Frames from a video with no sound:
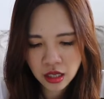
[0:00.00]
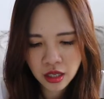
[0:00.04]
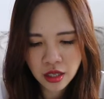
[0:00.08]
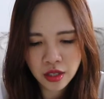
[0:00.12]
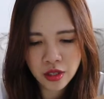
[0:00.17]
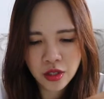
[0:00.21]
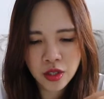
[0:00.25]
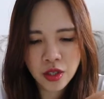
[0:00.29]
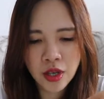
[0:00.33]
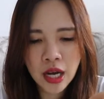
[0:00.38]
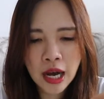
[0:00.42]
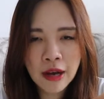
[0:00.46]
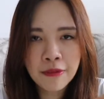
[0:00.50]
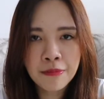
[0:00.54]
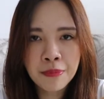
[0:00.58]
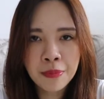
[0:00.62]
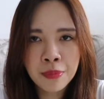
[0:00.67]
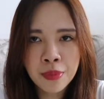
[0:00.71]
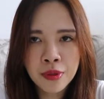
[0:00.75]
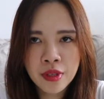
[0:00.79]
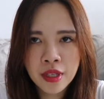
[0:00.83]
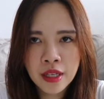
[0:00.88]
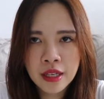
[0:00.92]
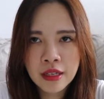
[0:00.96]
So I
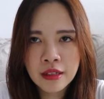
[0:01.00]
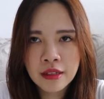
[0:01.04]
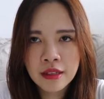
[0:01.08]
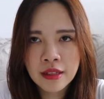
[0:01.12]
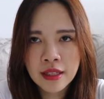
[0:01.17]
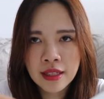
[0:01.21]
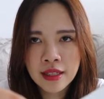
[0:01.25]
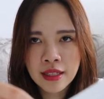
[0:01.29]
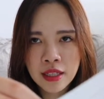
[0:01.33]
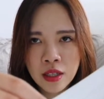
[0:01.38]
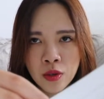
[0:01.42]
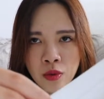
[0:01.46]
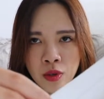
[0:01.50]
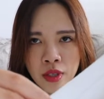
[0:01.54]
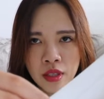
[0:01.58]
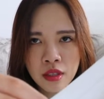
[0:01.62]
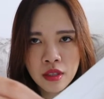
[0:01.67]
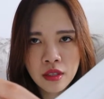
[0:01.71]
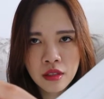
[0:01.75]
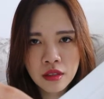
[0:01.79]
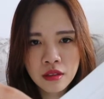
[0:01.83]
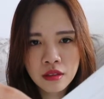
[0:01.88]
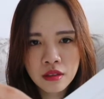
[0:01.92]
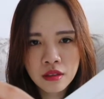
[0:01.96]
put in the liquid
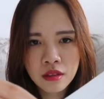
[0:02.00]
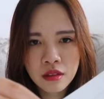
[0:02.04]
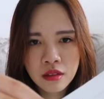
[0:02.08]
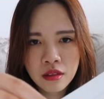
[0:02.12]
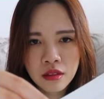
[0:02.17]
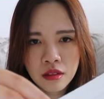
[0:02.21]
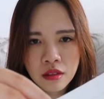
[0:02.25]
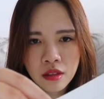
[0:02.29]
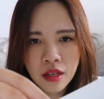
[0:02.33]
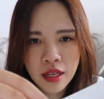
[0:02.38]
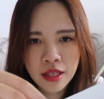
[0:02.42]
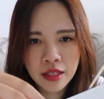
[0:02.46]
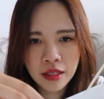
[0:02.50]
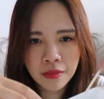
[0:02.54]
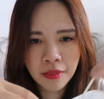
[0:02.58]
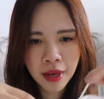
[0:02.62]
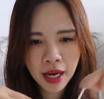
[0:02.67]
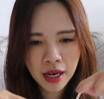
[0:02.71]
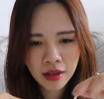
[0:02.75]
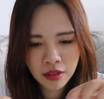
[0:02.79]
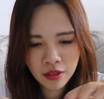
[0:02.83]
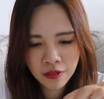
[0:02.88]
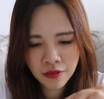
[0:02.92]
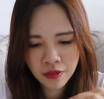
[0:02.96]
and the
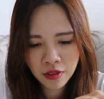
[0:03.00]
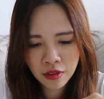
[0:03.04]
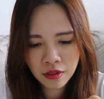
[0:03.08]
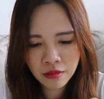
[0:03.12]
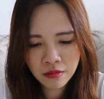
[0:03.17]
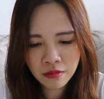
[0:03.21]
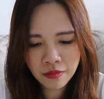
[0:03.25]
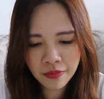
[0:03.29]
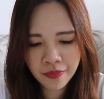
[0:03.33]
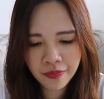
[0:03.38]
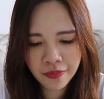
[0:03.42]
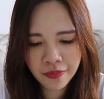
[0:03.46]
powder form.